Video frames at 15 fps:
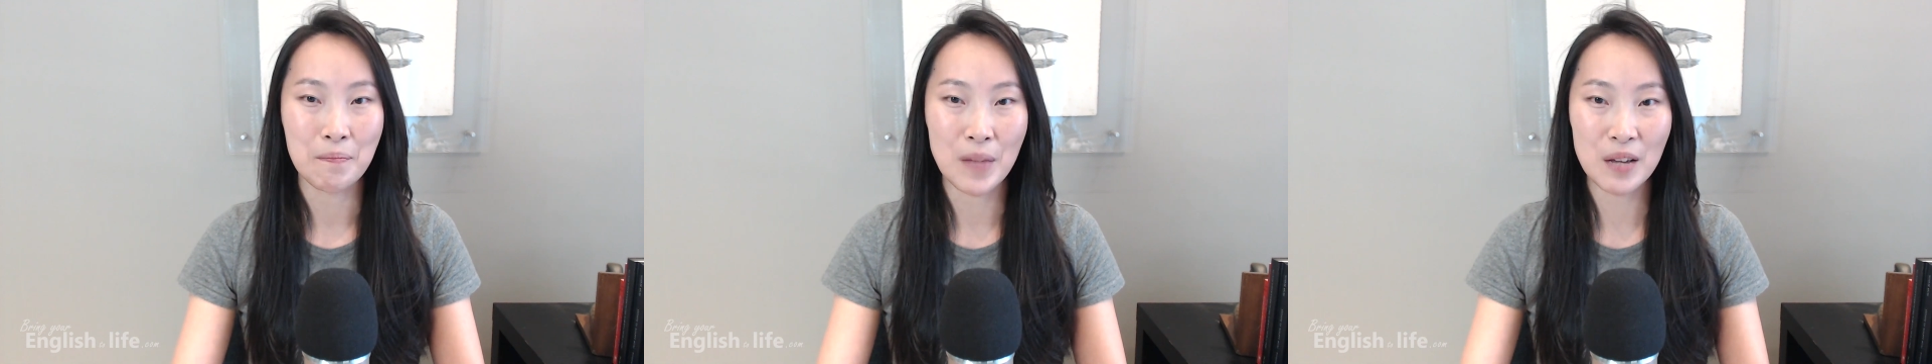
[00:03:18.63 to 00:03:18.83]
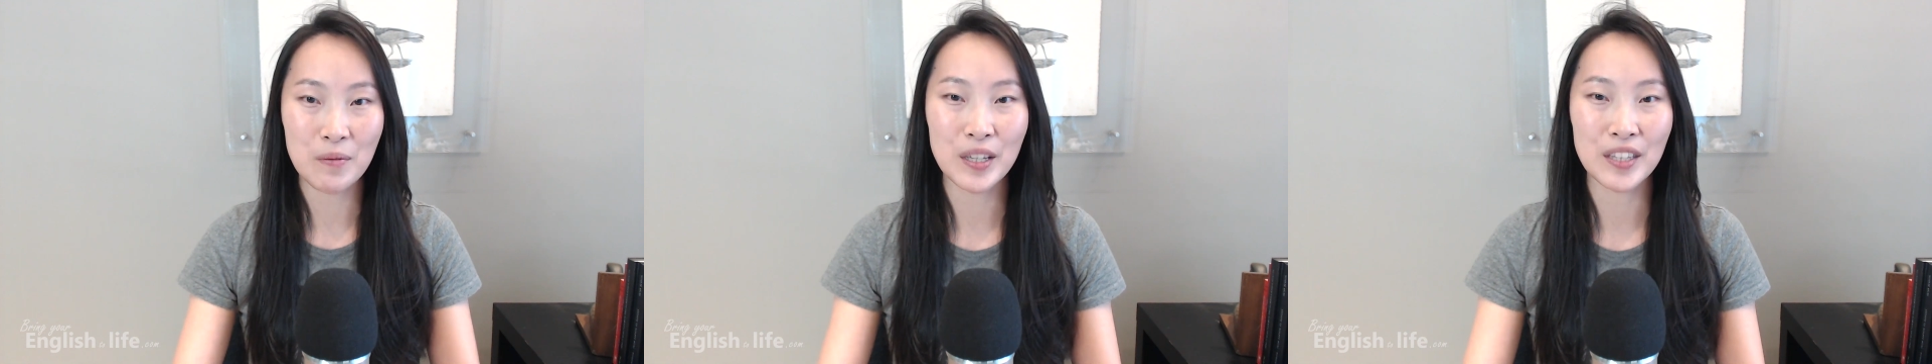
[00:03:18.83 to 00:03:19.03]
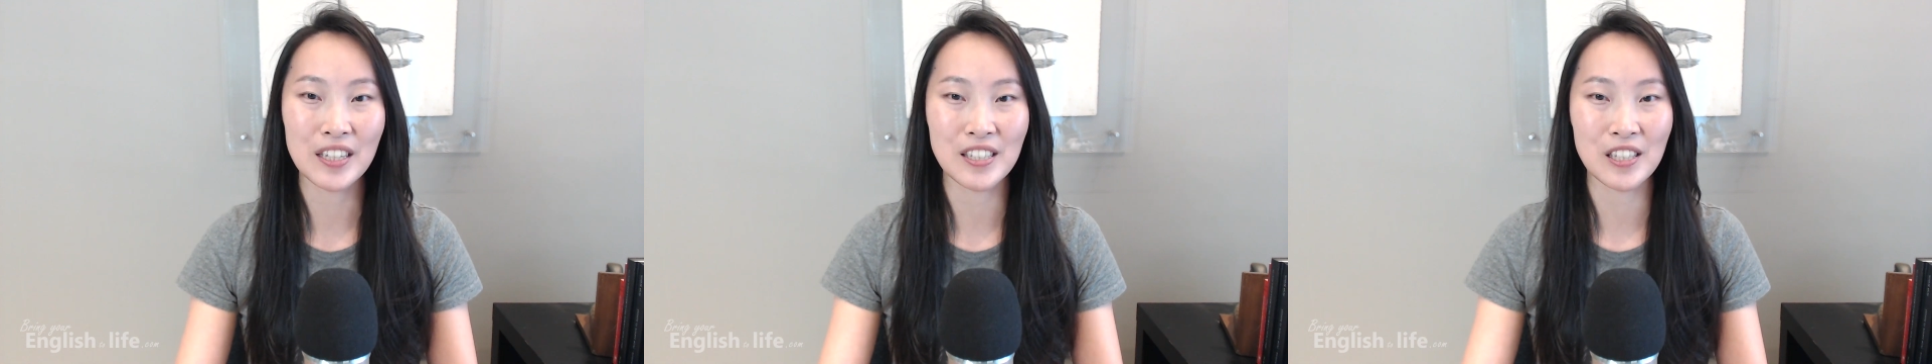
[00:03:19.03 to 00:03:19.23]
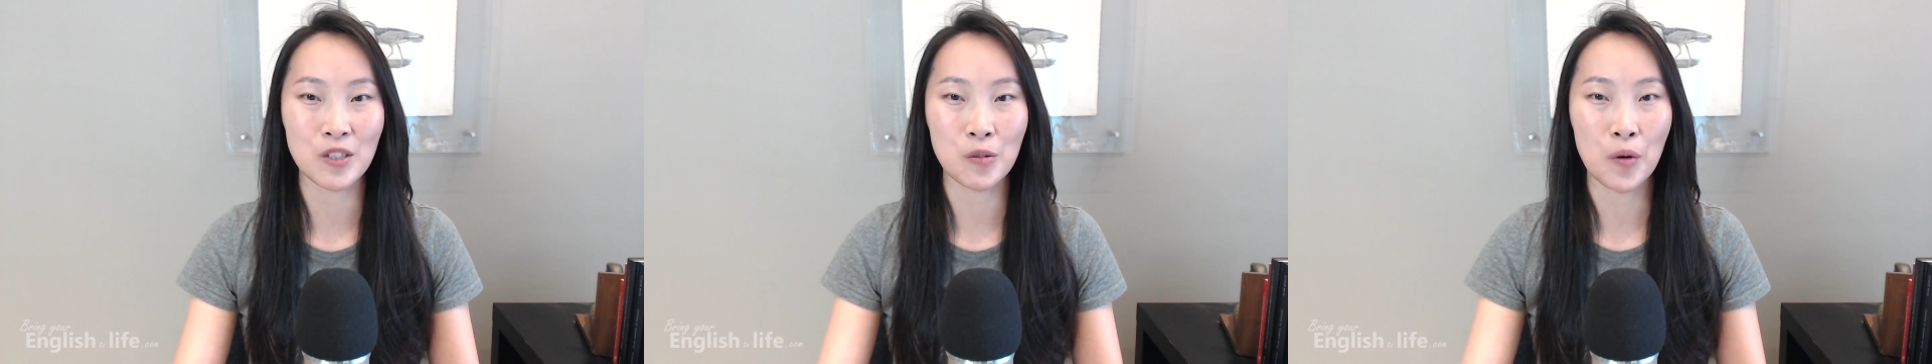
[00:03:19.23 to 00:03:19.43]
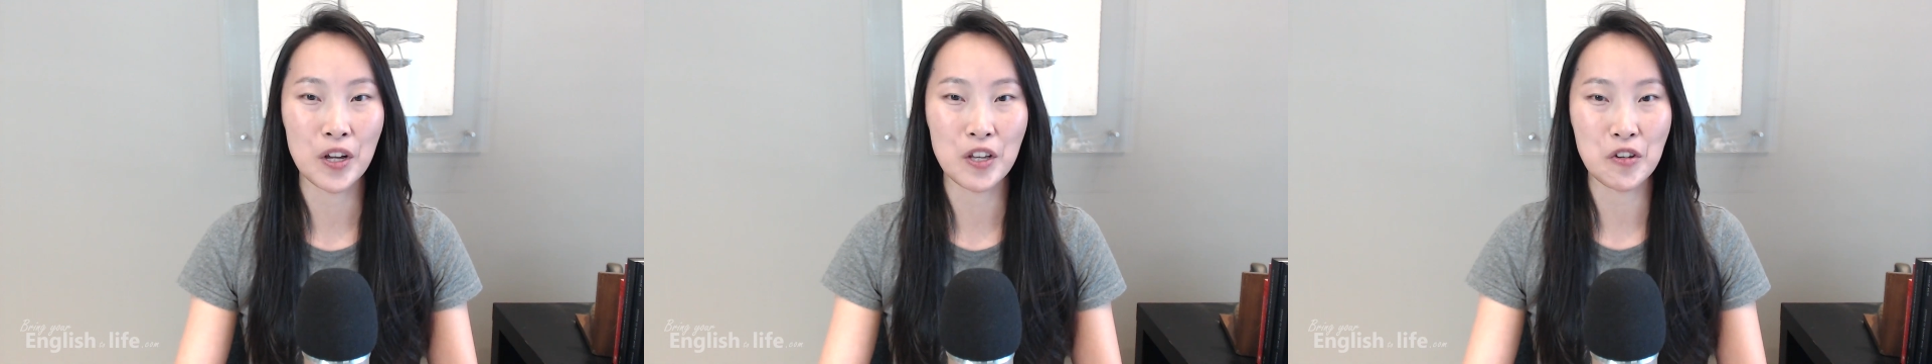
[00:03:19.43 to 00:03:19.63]
maybe this
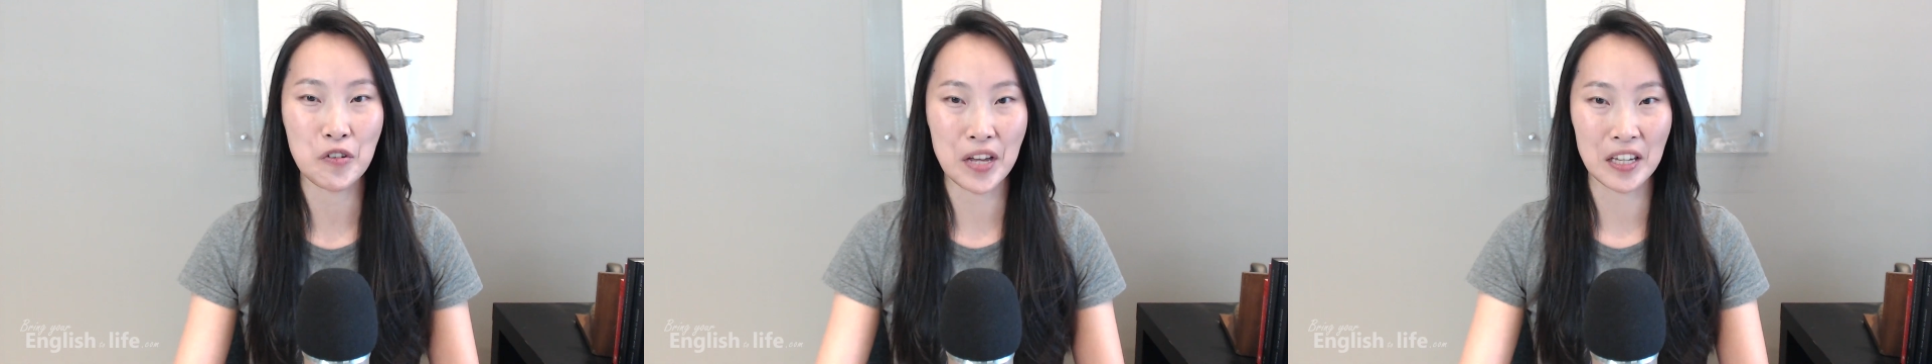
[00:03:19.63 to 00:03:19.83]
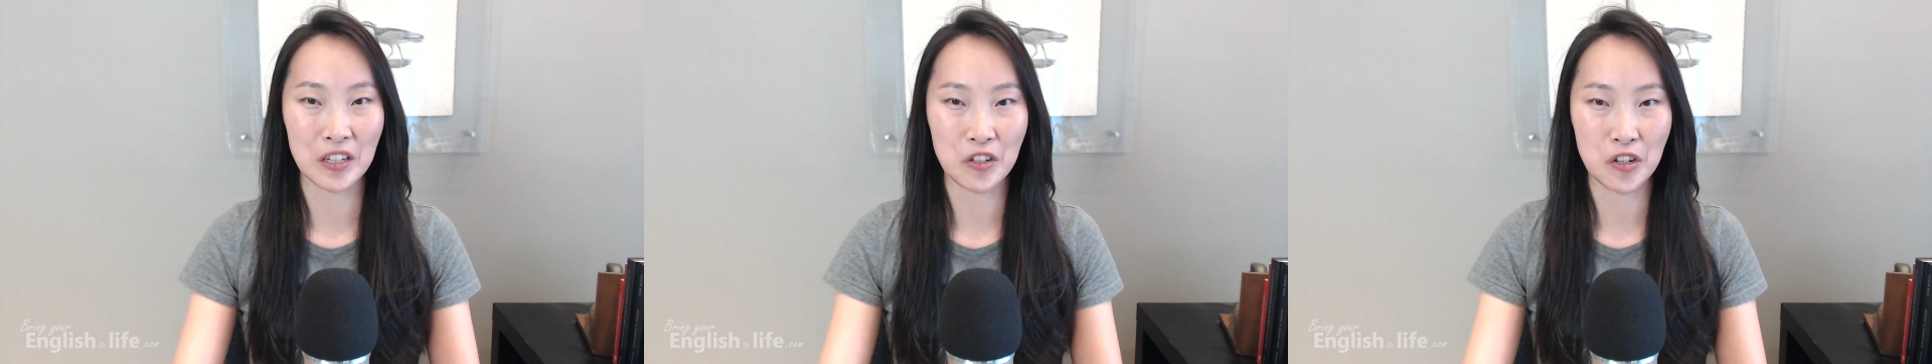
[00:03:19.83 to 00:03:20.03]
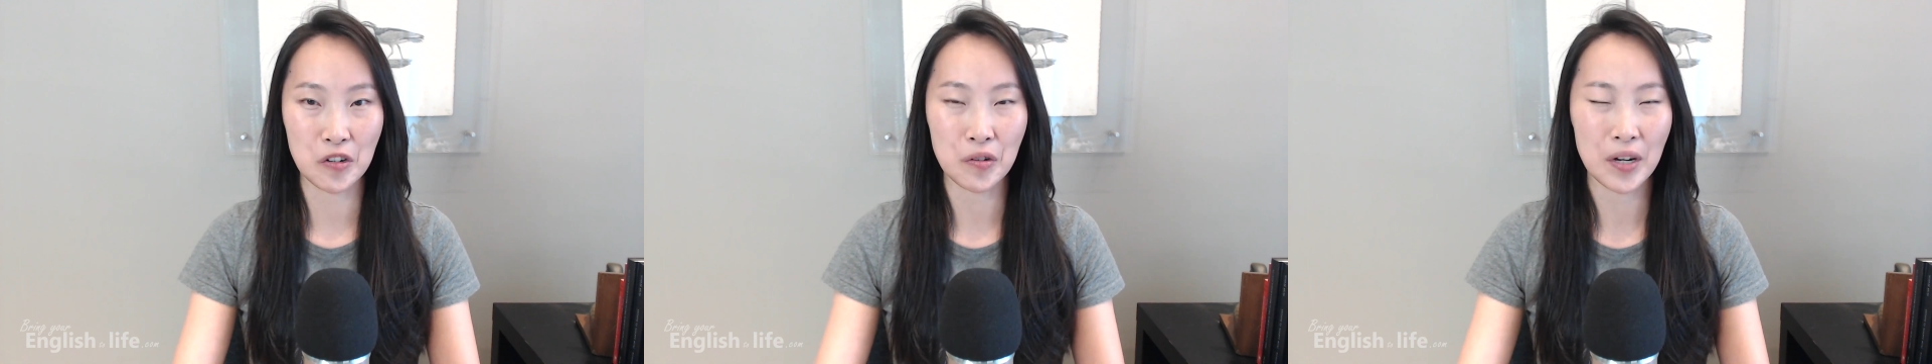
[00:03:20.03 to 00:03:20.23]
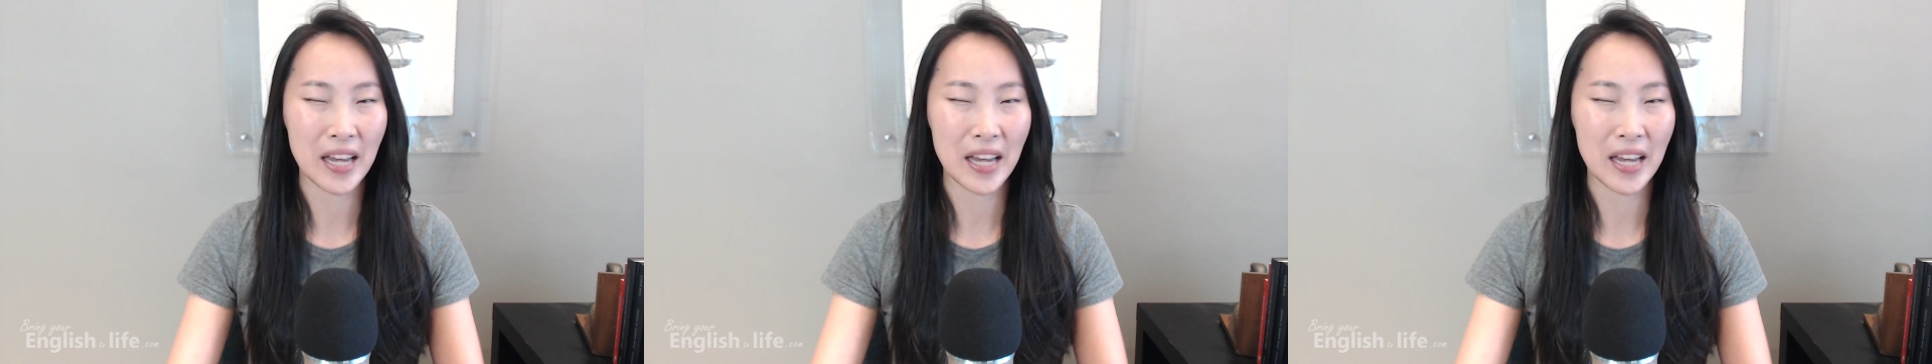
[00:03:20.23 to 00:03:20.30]
is what you can do.